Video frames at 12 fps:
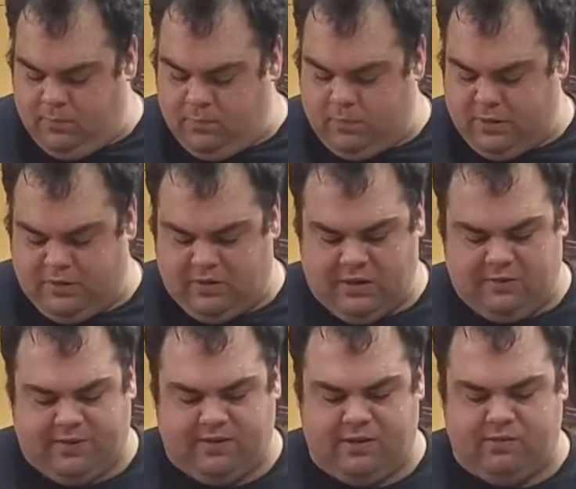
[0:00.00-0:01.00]
But see the
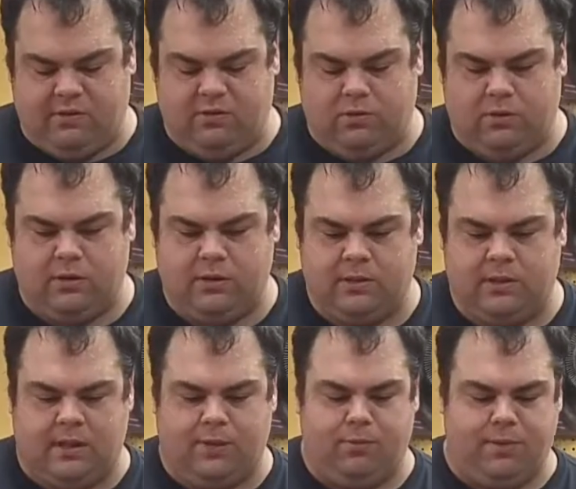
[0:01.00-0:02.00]
Festiva store,
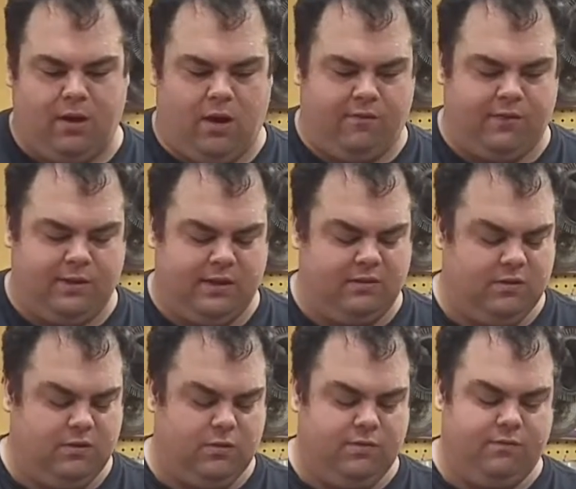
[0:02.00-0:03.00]
they will be offering these in
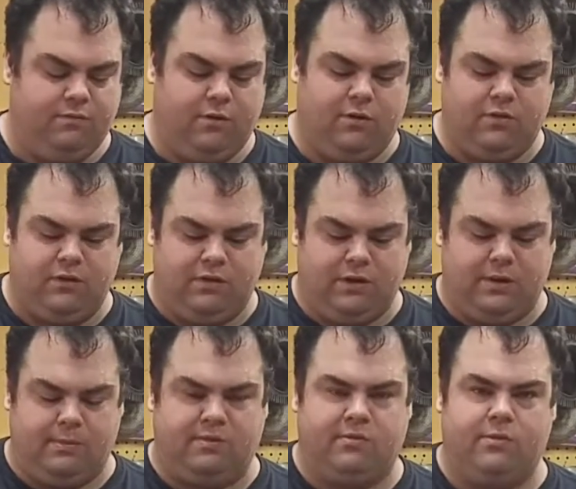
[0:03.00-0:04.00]
2 different versions. You can get them
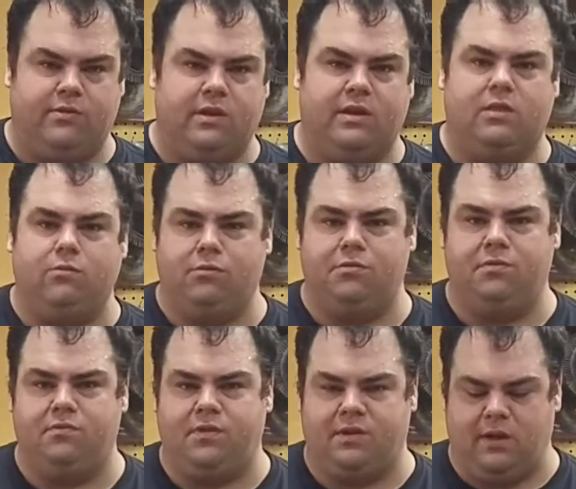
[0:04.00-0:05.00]
exclusively through
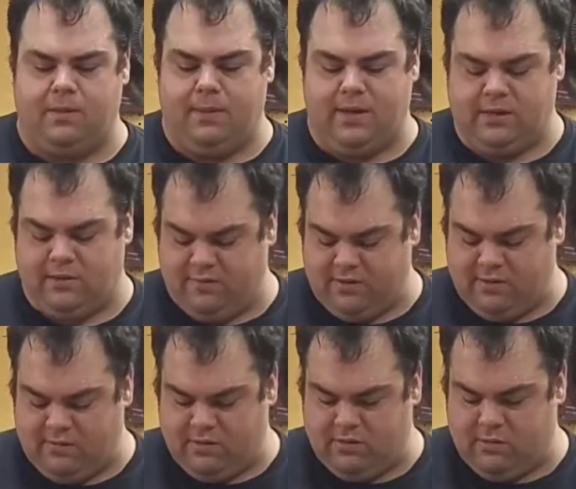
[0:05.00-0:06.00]
Ben at the
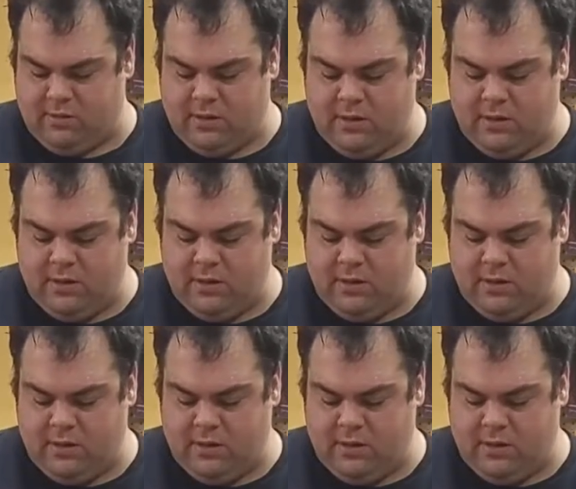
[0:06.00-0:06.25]
Festiva store.